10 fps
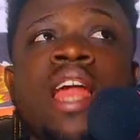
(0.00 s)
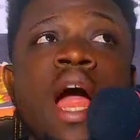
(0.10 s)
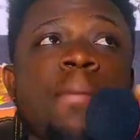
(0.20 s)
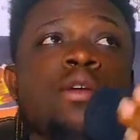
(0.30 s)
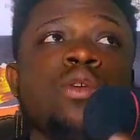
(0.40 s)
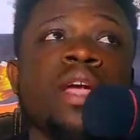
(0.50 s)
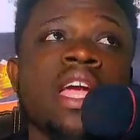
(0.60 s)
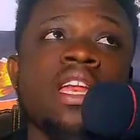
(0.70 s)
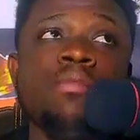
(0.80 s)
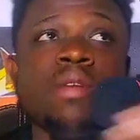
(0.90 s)
the Amazon
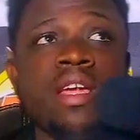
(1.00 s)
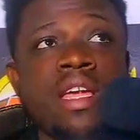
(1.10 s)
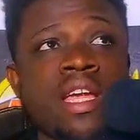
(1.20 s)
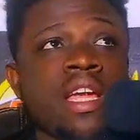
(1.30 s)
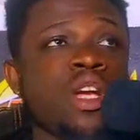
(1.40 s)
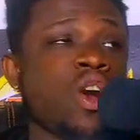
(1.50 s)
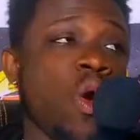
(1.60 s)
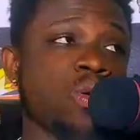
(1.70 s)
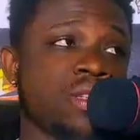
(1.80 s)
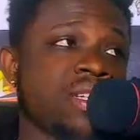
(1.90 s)
KDP
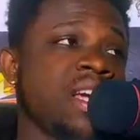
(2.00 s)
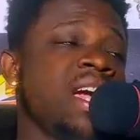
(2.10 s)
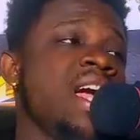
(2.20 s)
course